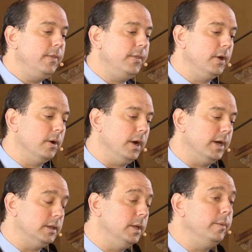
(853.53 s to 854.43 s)
they're
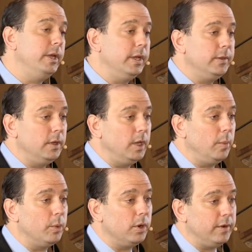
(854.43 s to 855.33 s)
uh, limiting the
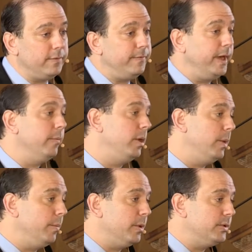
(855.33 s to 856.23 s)
number of family
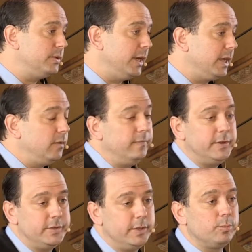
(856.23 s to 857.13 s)
members that can
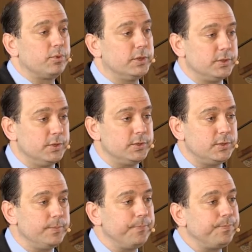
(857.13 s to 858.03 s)
visit
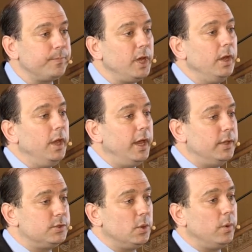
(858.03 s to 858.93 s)
prisoners.
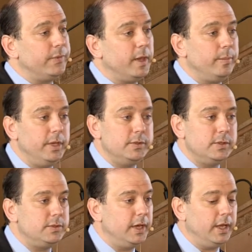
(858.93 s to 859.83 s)
And so what that means
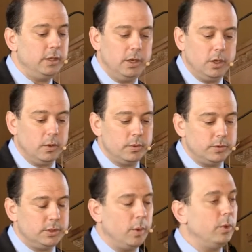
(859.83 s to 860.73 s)
is that, you know,
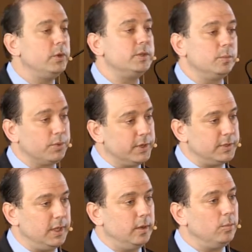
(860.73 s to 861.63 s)
someone who's in
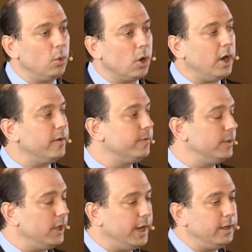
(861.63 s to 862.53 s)
prison, more often
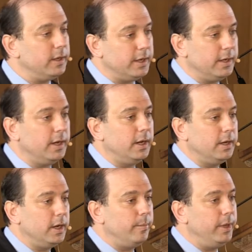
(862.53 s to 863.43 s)
than not
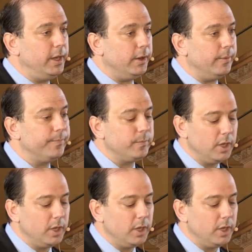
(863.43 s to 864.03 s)
uh, a male,